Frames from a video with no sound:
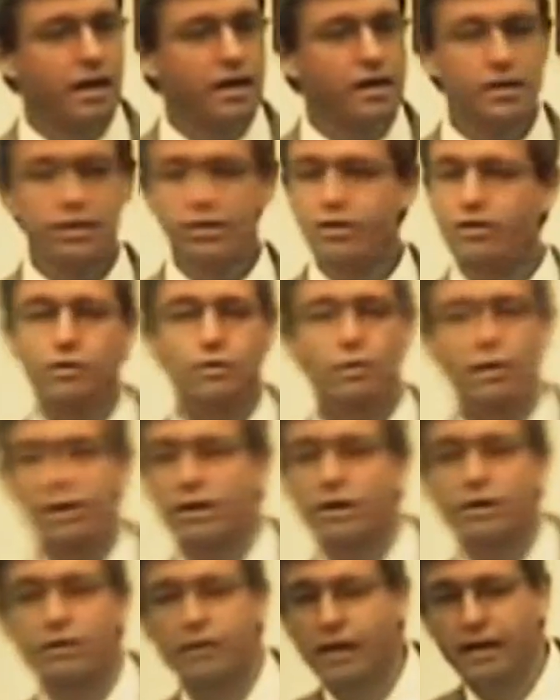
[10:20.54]
You don't
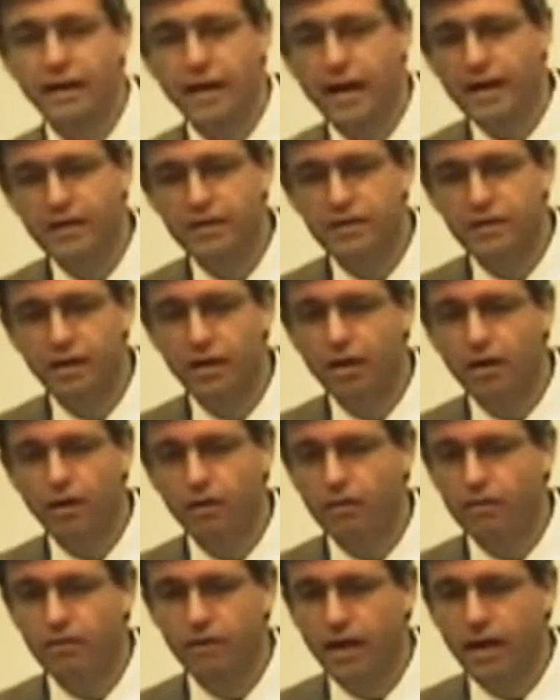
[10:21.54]
want to go that nasty
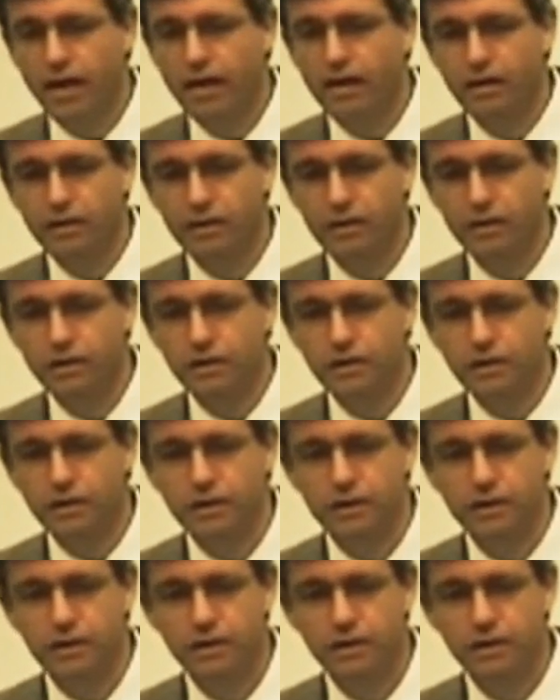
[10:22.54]
old hell, do you?